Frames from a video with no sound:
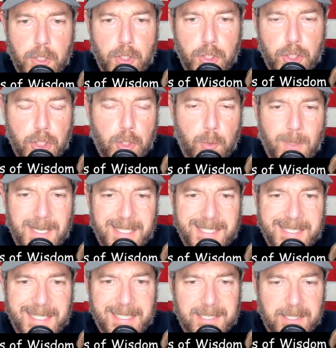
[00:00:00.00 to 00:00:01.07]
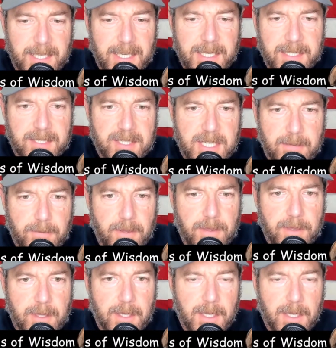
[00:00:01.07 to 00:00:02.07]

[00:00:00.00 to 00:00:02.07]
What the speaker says: June 6th and 7th